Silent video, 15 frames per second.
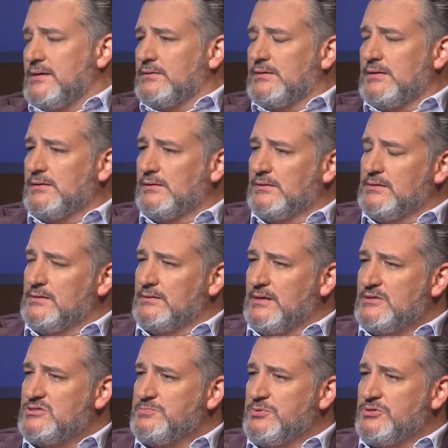
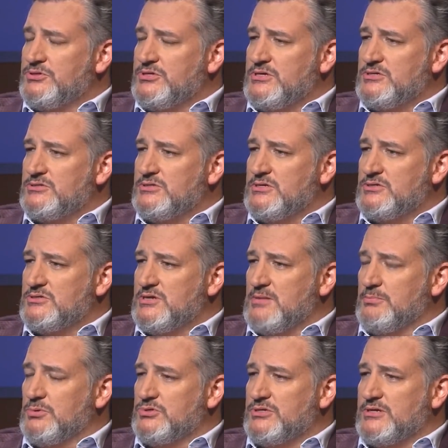let's put these
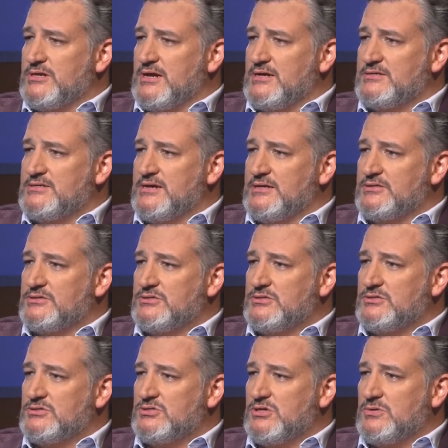numbers in context.
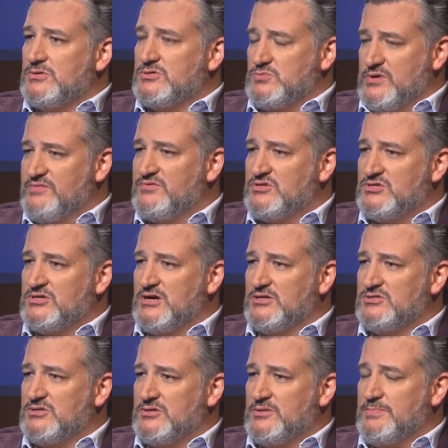So as we've
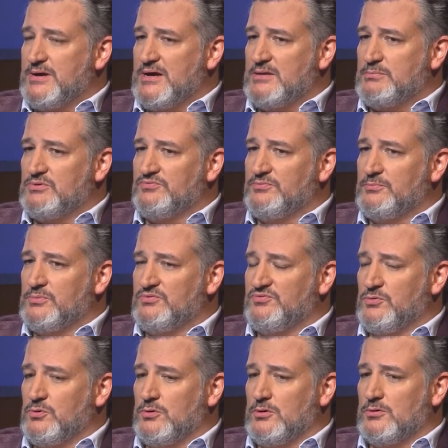discussed on the pod
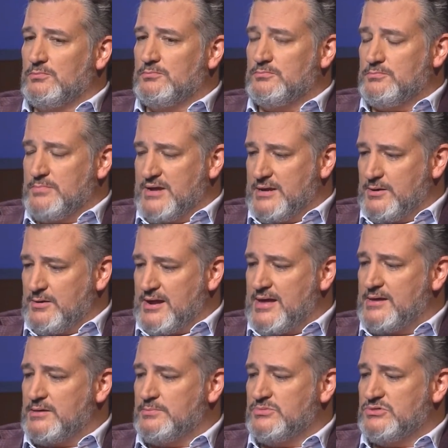before, Mayor
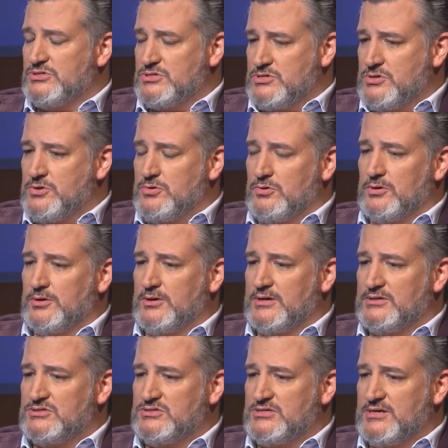Adams in New York
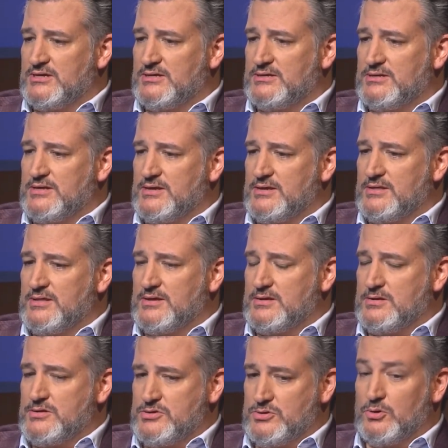has said that
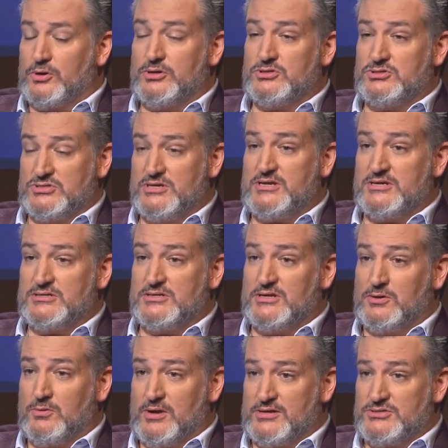New York City is in a
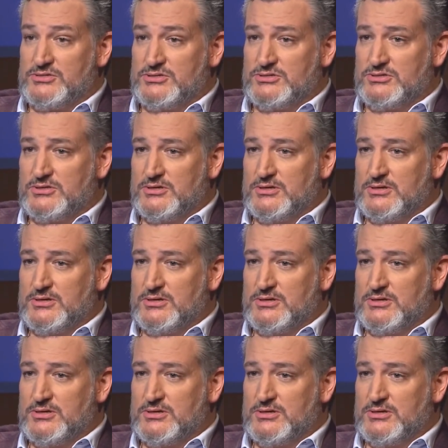crisis.